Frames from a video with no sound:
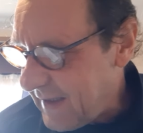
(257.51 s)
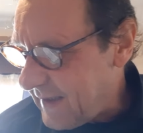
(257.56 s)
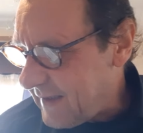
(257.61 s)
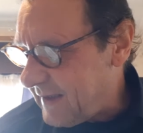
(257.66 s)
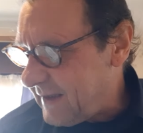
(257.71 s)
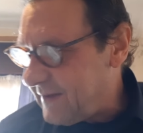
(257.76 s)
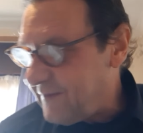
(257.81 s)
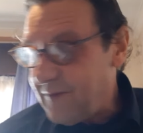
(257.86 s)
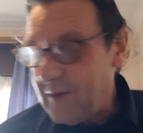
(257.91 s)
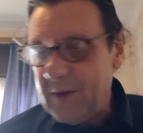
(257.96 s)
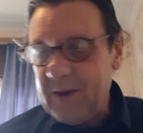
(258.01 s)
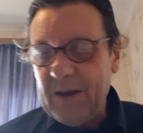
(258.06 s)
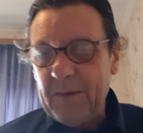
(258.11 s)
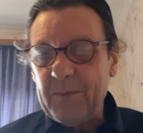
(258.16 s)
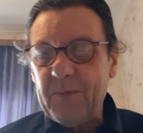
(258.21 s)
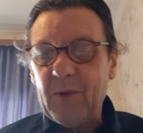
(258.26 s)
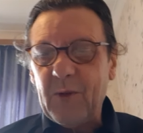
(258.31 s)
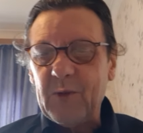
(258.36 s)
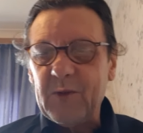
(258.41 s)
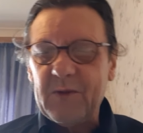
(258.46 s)
It is very
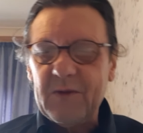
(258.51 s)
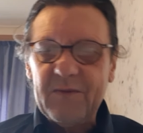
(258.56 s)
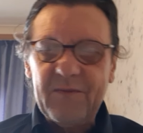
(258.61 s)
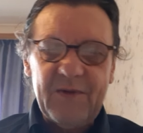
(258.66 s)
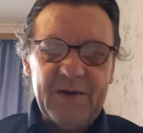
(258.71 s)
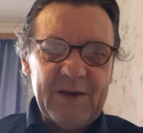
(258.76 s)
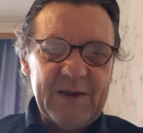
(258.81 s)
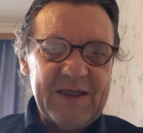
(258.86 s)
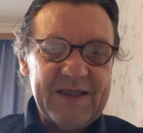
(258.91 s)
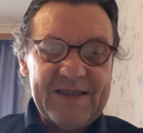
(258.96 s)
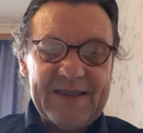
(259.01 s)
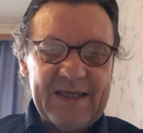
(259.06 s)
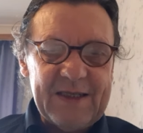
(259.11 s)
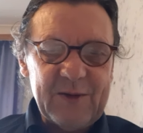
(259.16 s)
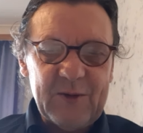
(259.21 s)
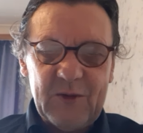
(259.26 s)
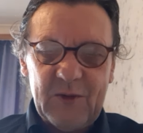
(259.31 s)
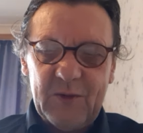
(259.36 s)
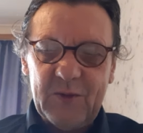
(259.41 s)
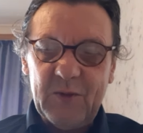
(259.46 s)
important, very
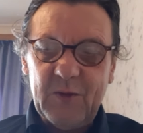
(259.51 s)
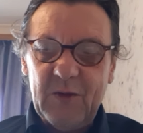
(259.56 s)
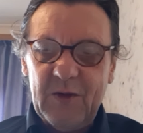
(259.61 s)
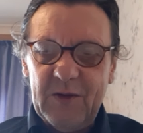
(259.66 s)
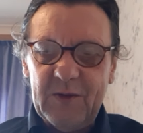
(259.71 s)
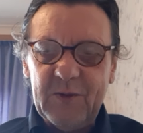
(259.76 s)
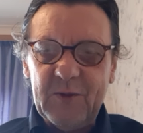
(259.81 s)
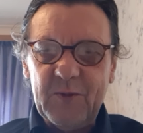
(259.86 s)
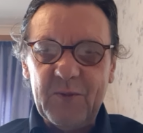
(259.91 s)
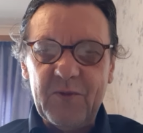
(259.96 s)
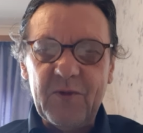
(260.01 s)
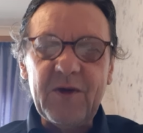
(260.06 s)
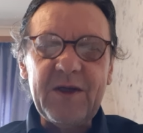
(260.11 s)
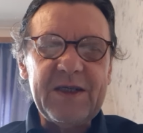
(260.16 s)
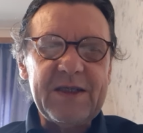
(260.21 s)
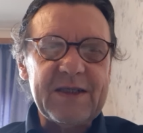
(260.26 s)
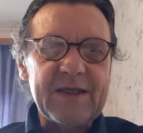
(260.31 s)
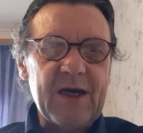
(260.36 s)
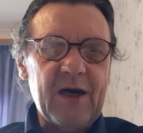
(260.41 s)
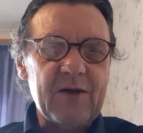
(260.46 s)
essential to learn to
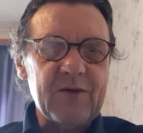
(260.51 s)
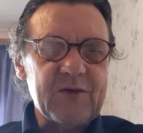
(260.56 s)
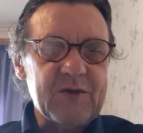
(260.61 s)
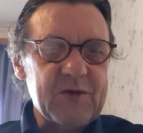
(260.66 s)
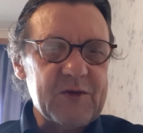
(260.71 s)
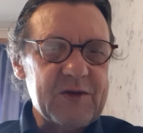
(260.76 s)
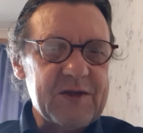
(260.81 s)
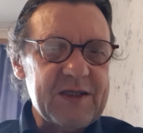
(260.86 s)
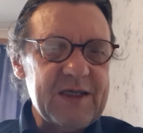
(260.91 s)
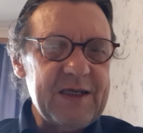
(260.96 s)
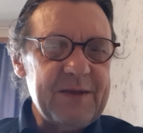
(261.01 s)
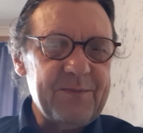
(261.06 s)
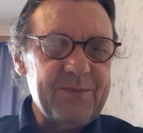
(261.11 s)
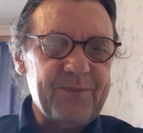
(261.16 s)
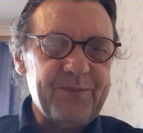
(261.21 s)
breathe consciously,